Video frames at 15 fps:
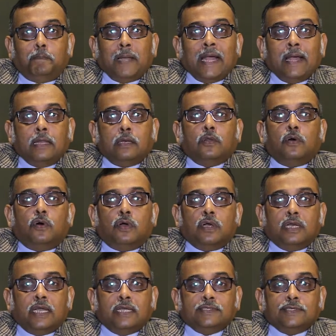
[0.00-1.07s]
Pan
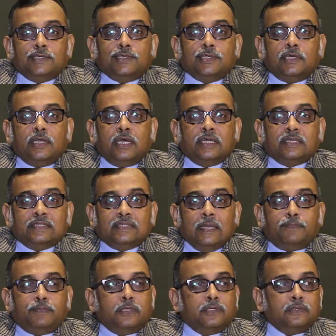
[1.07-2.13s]
organization
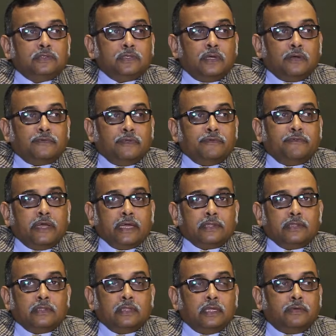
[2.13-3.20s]
acceptance of the
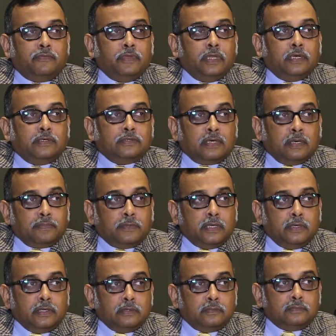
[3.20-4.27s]
fact that we are
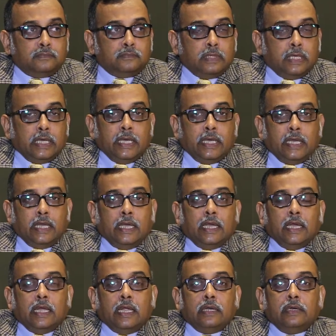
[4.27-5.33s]
disrupting.
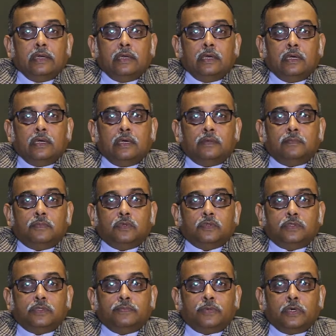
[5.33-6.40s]
And
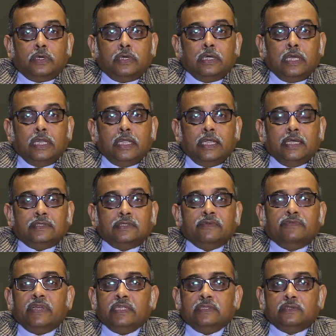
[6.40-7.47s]
most importantly, it's a
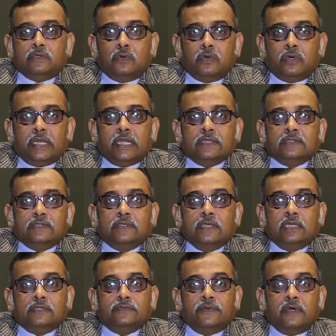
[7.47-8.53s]
very slow race
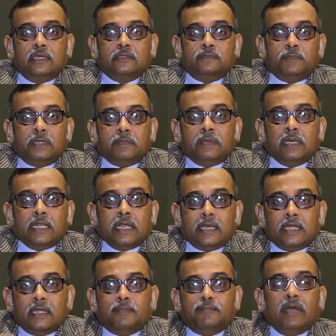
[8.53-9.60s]
as far as people
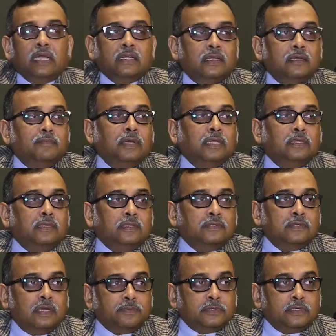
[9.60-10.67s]
getting impacted by the
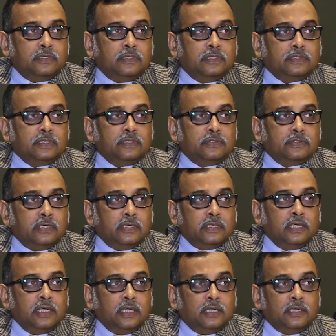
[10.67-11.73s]
disruption is concerned.
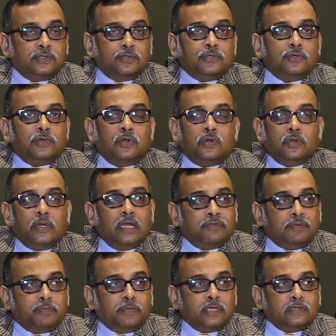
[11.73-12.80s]
So you got to have
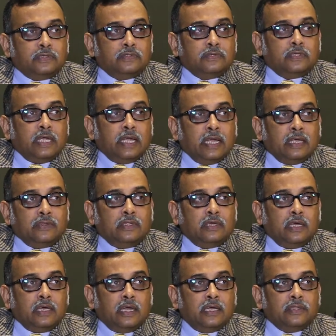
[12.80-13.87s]
the patience and
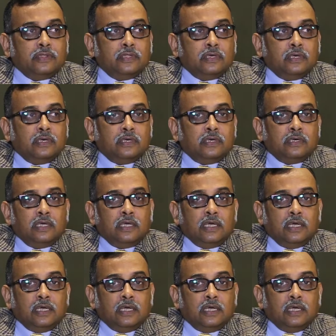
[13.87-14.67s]
the